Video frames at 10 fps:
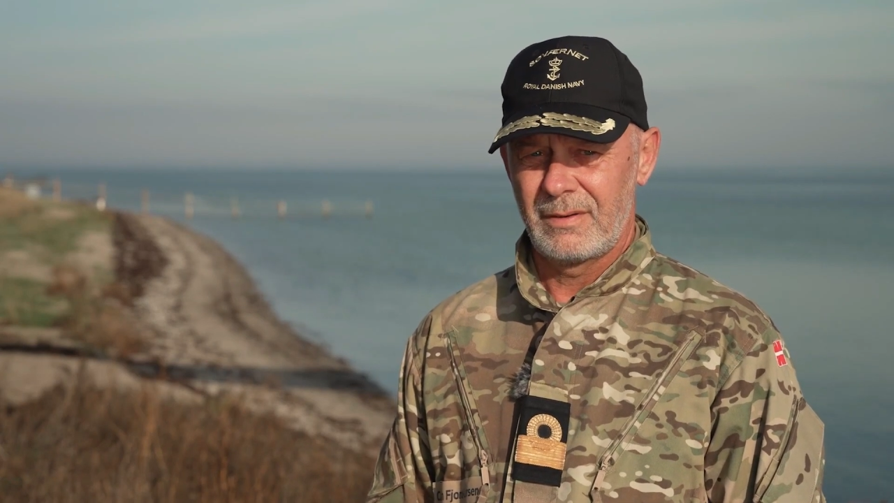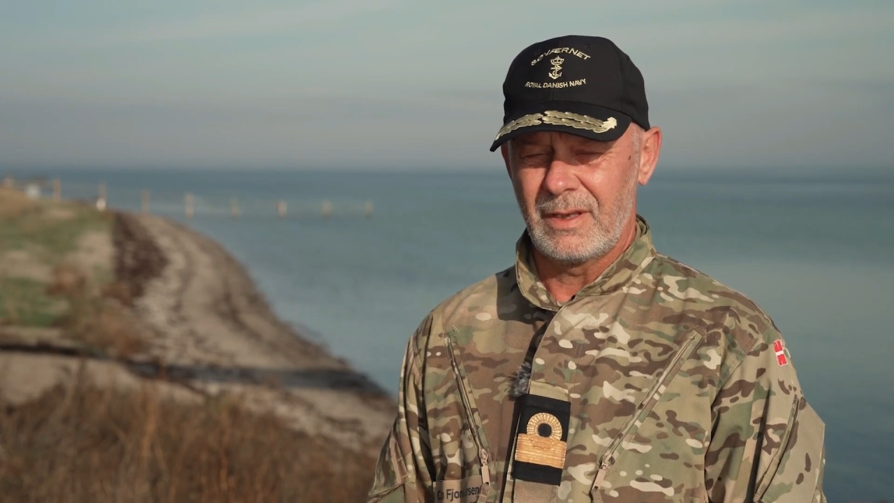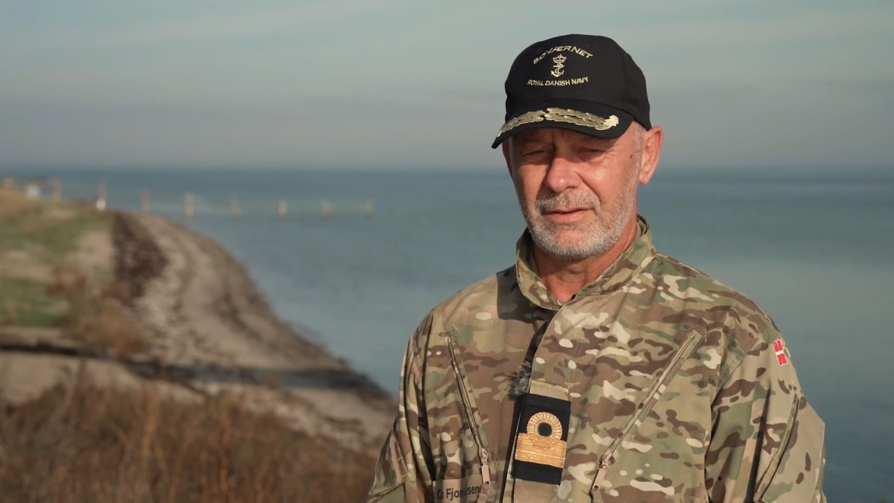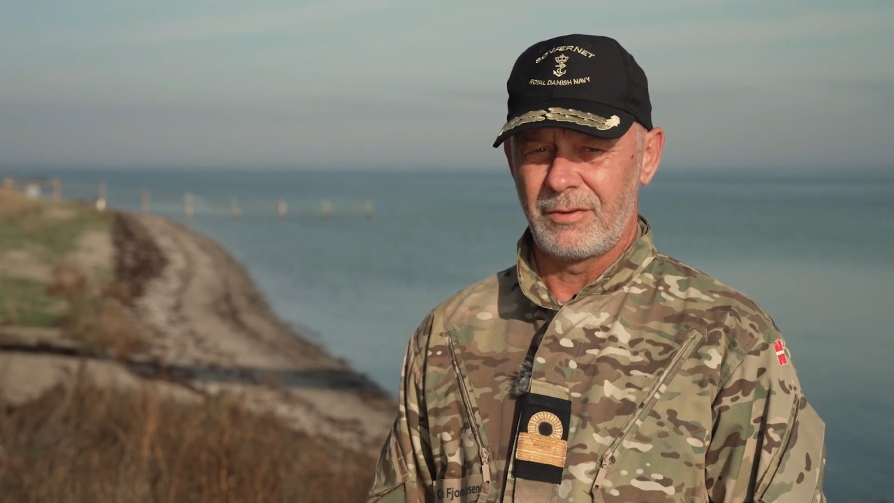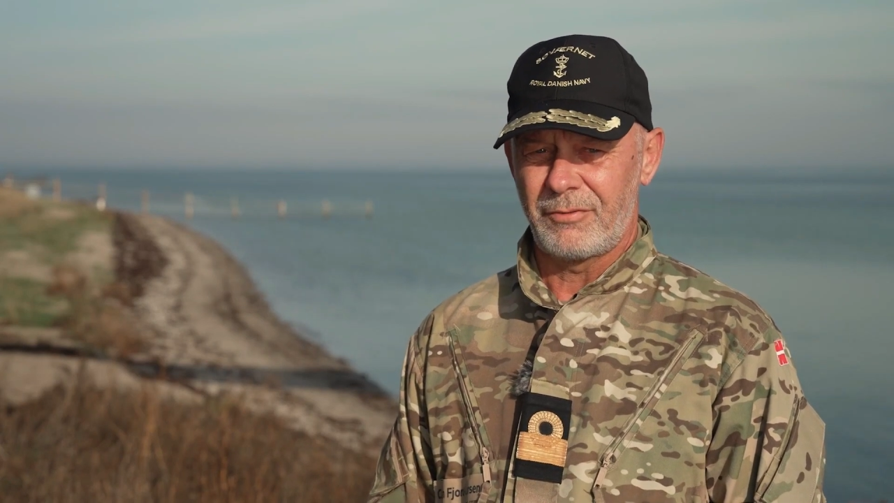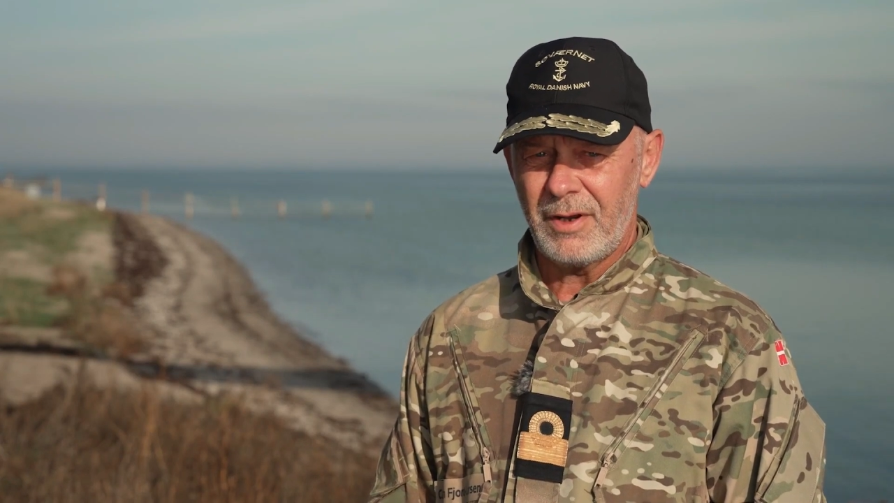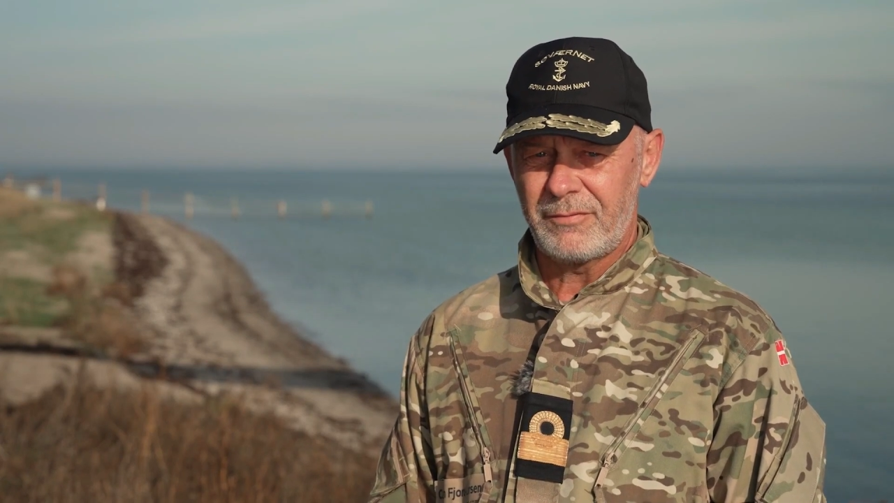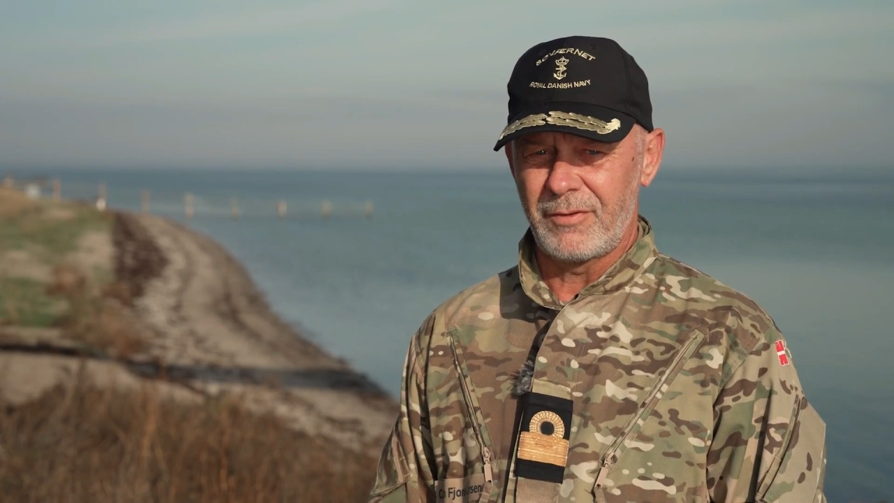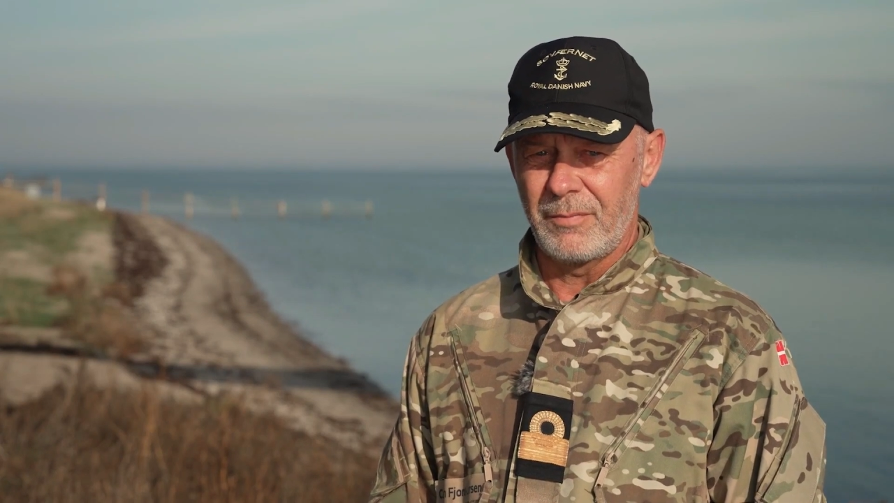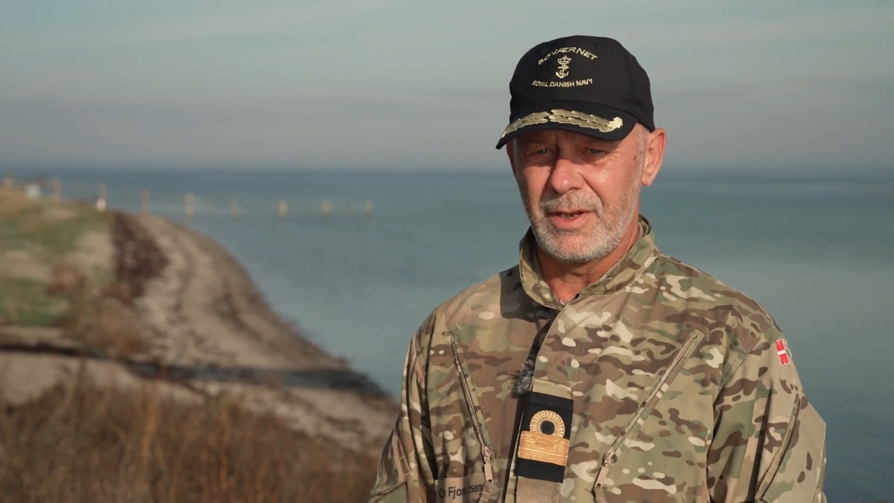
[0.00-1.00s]
that the threat
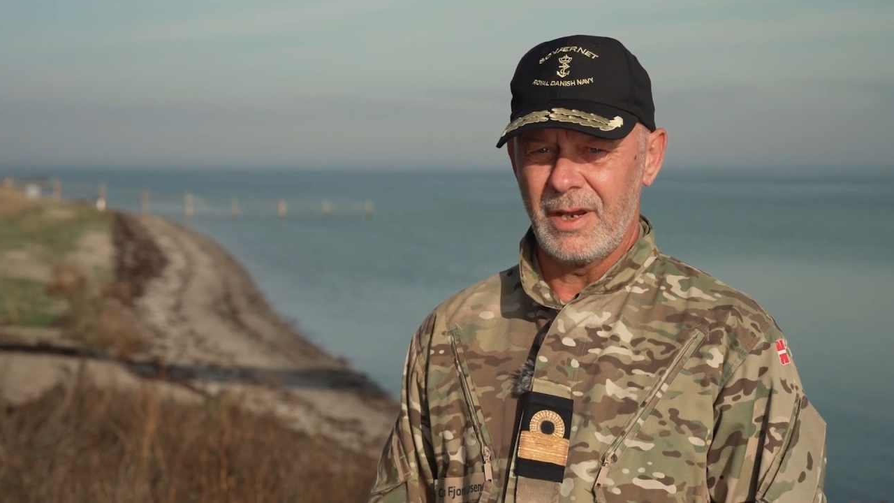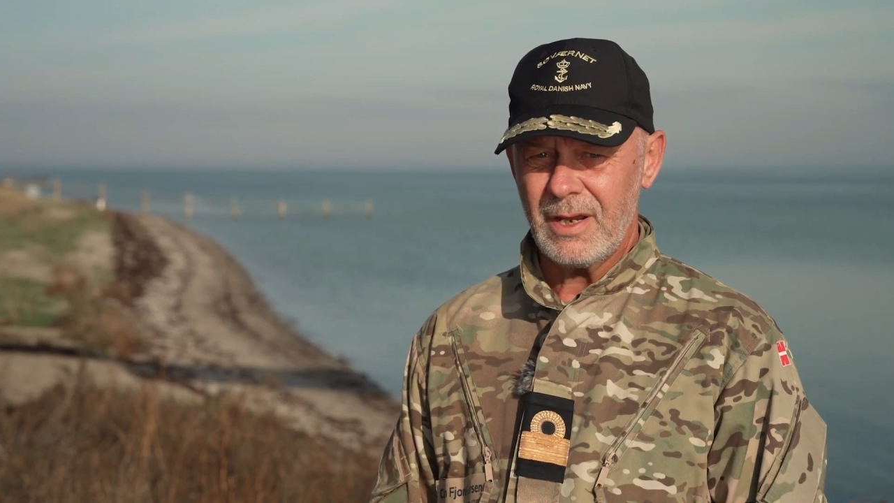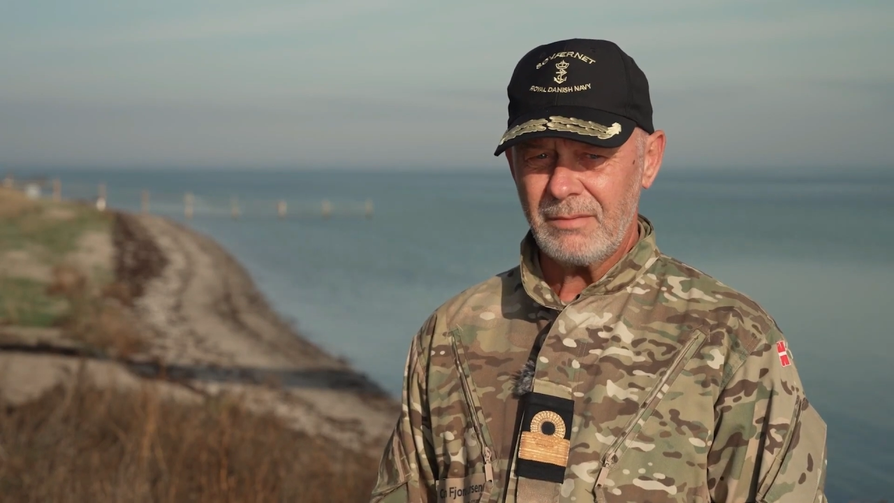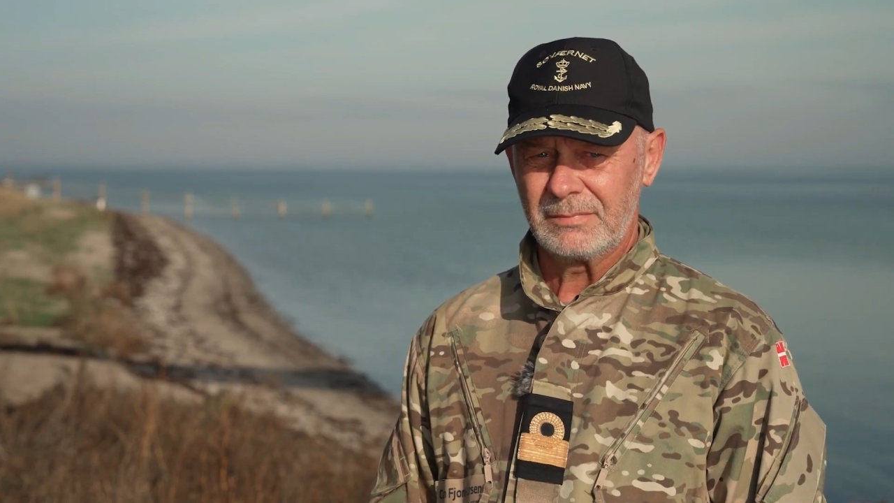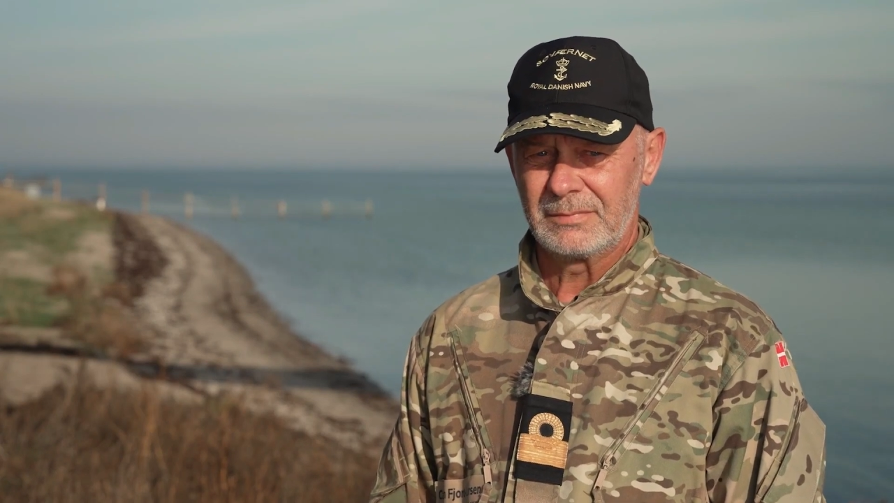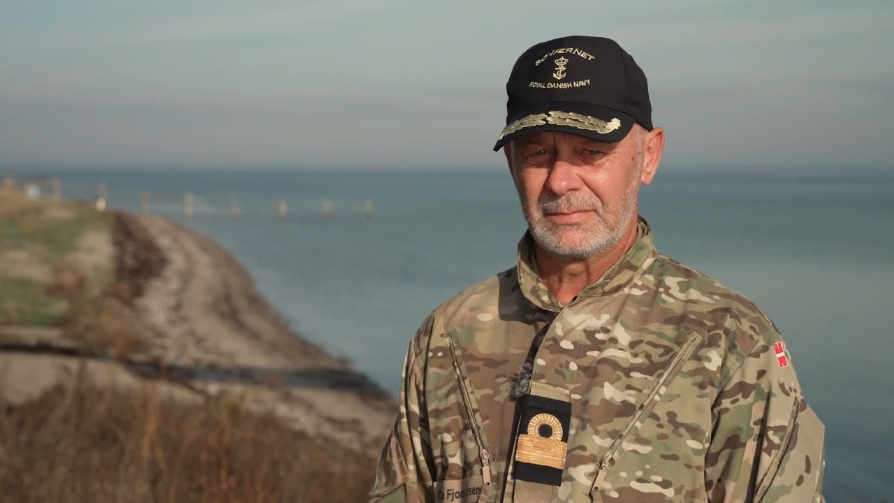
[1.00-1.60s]
from the air